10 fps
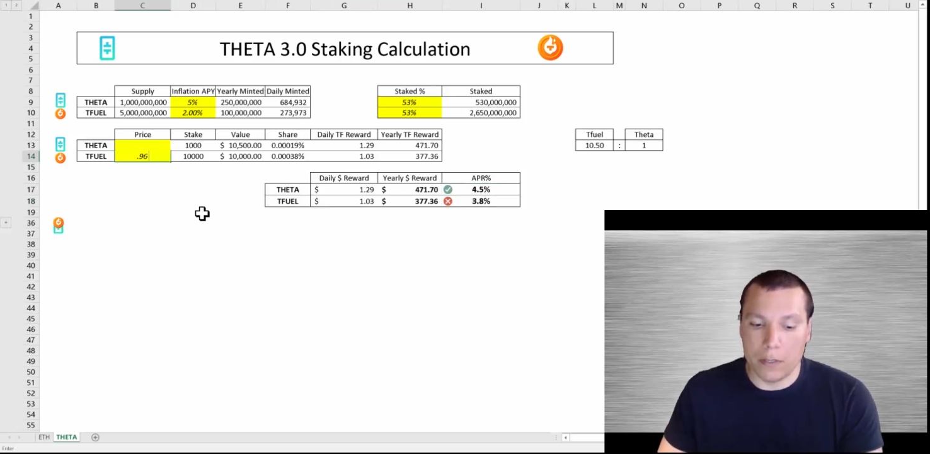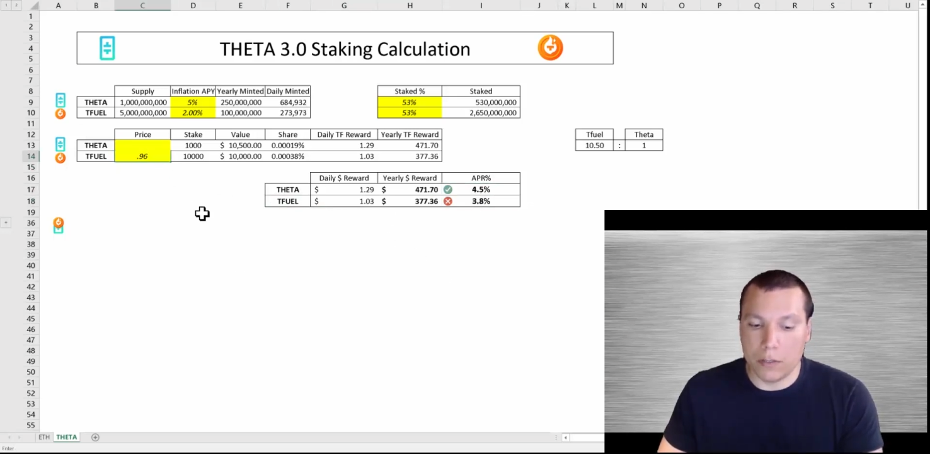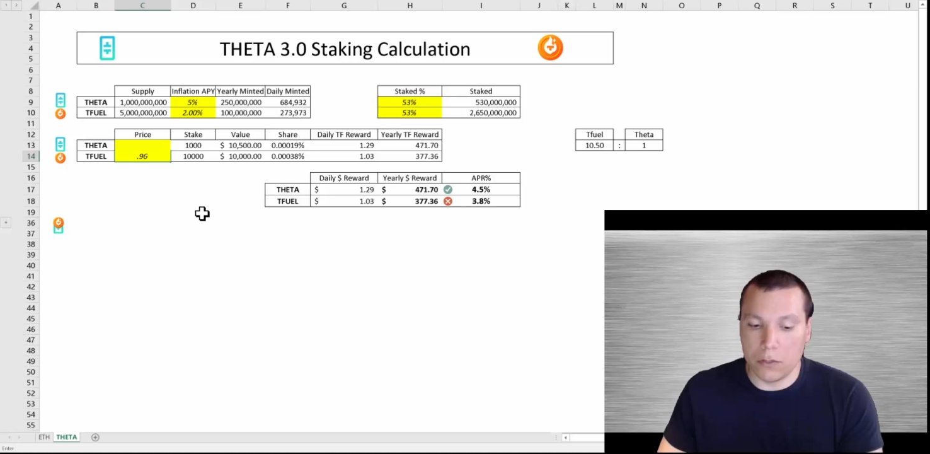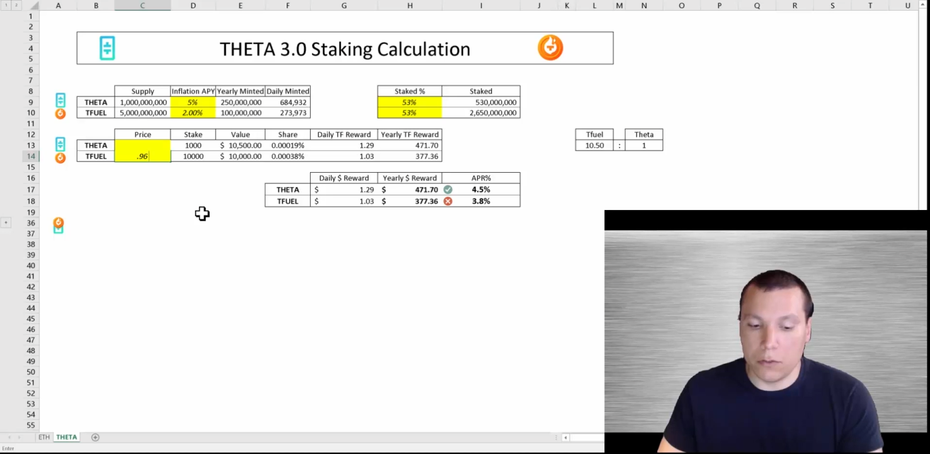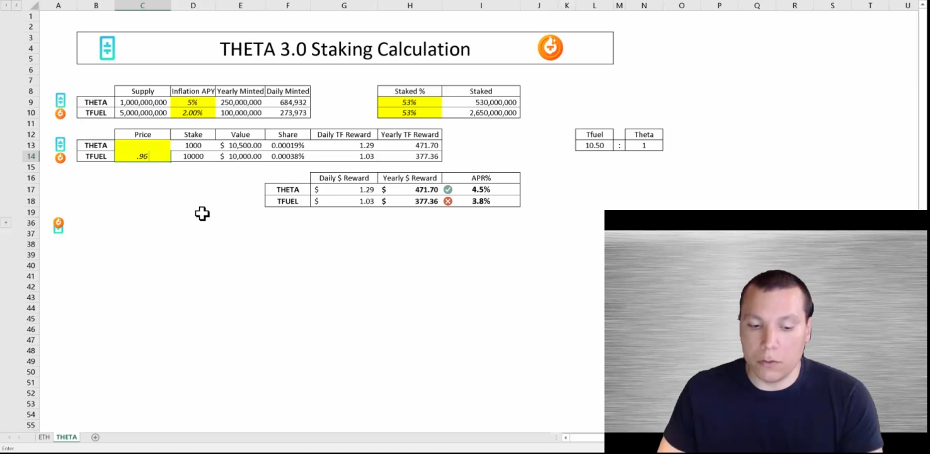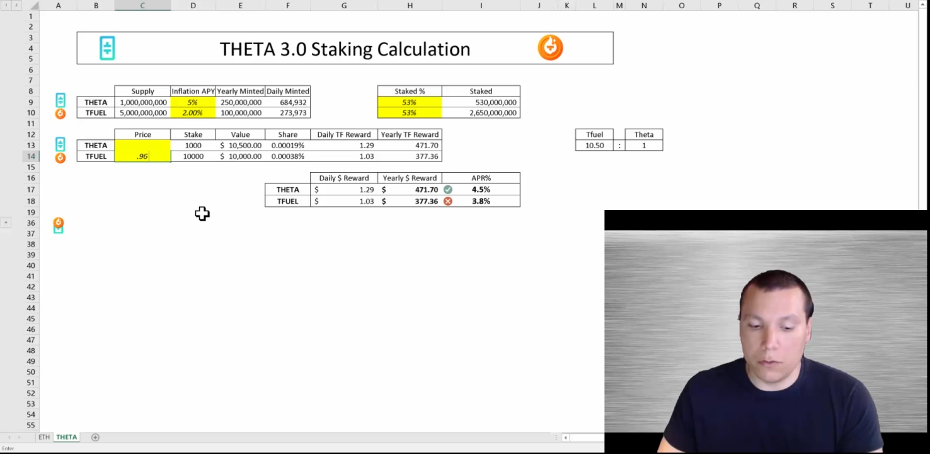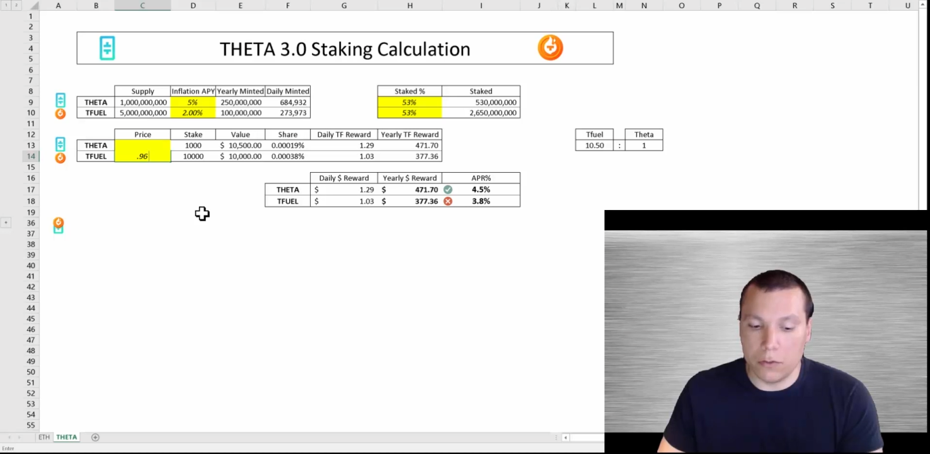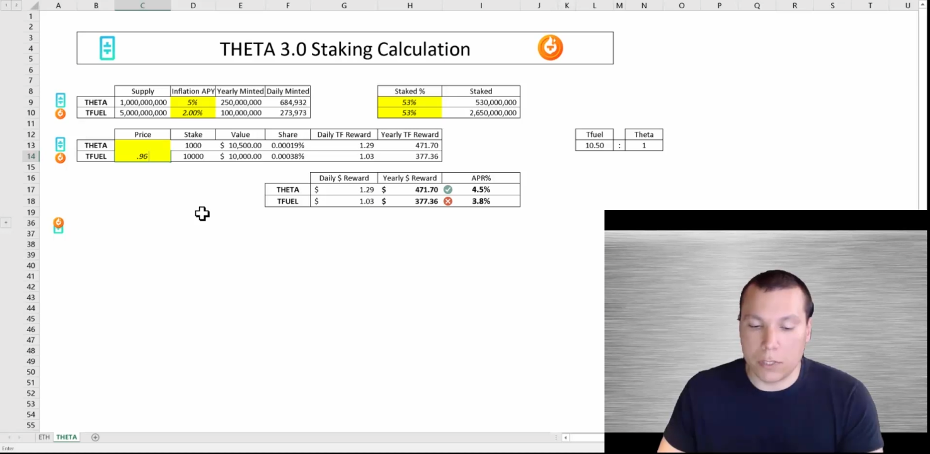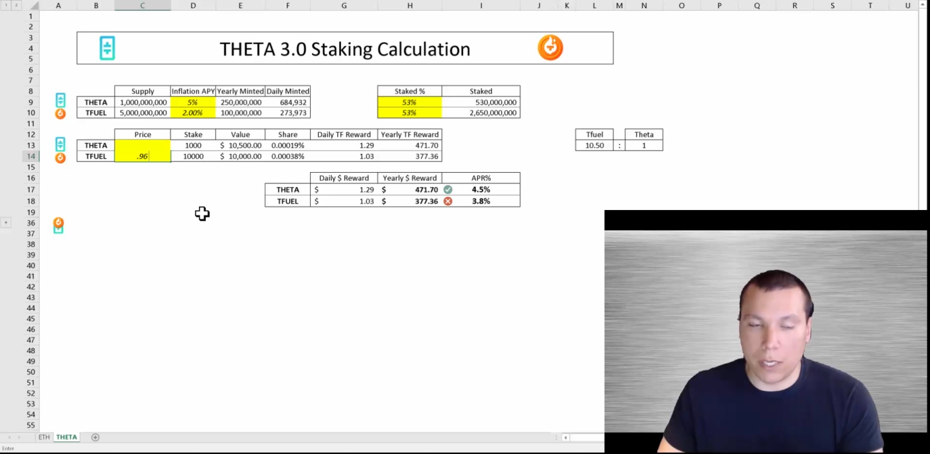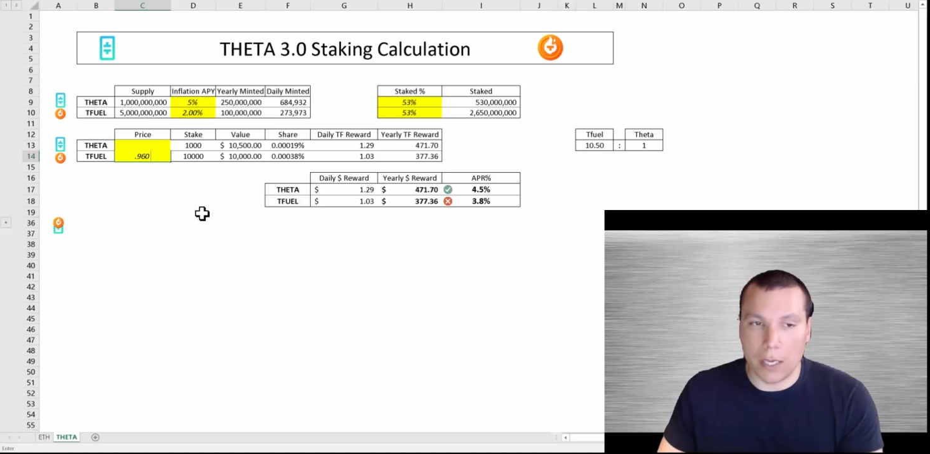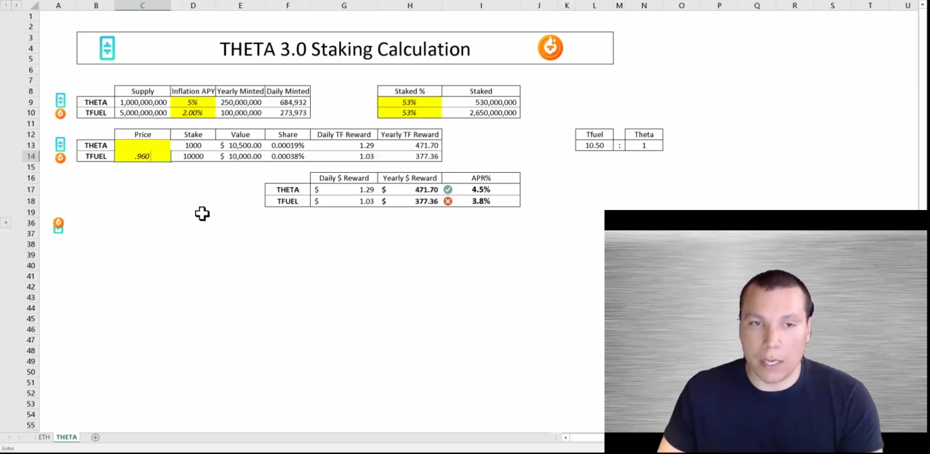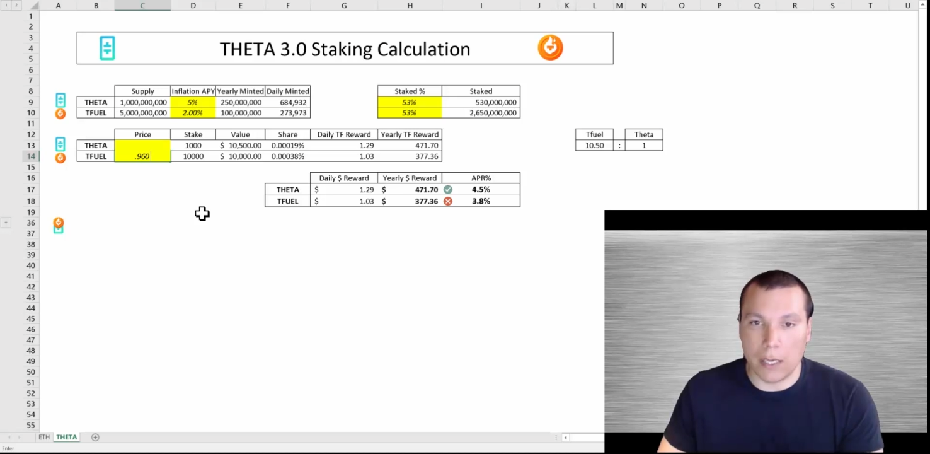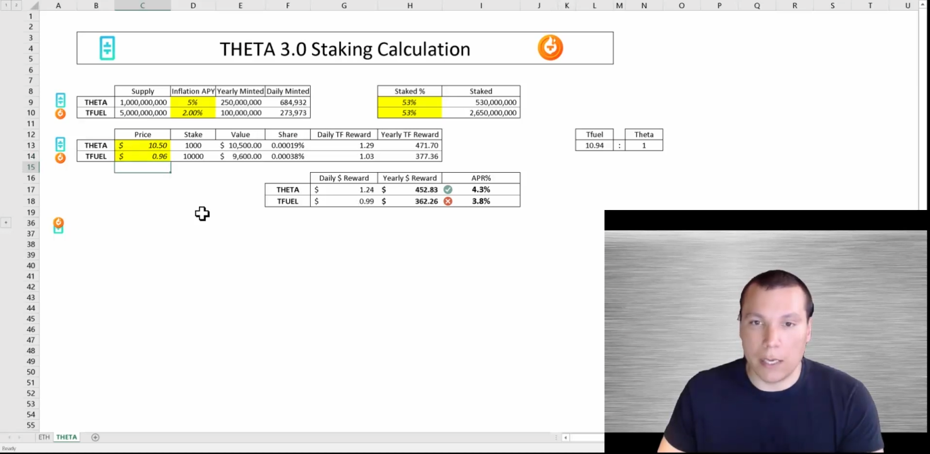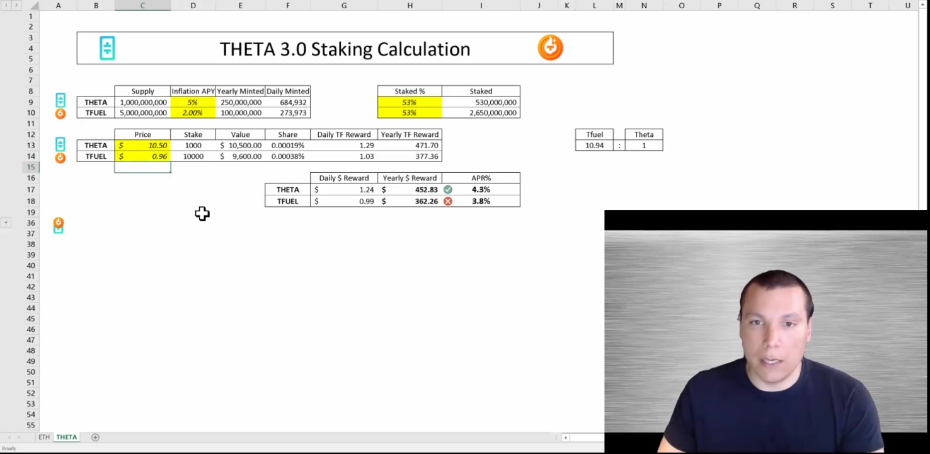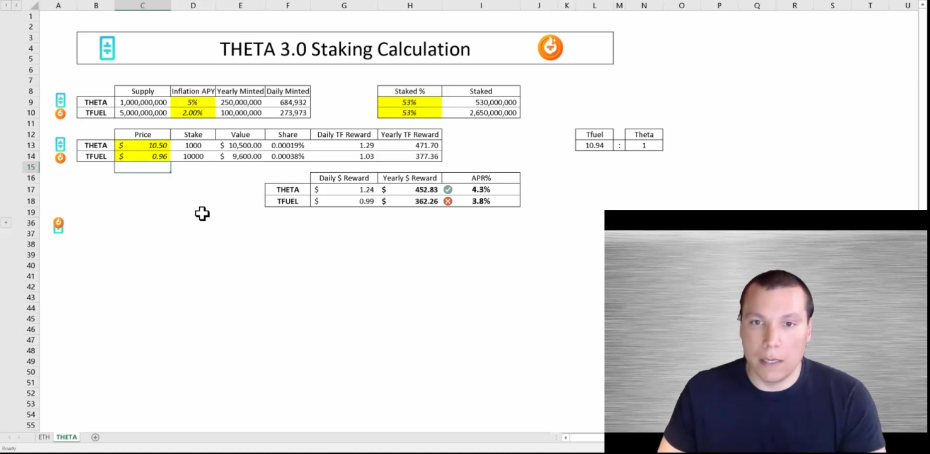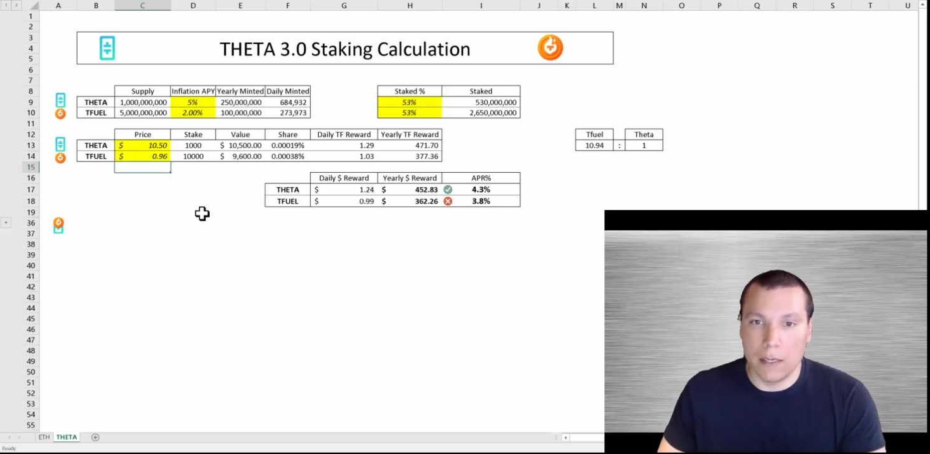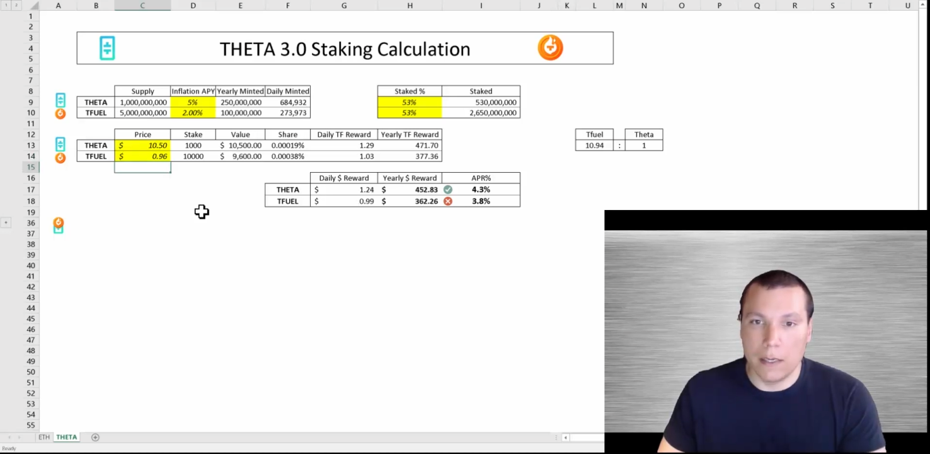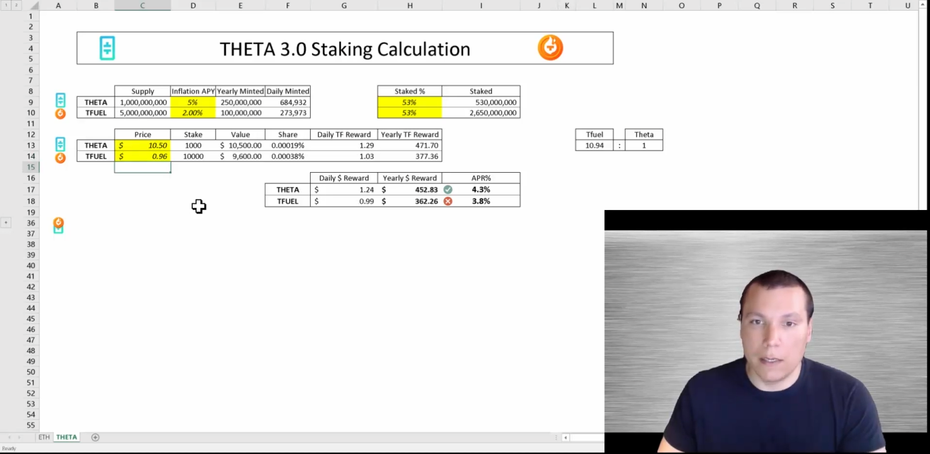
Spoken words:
into, say,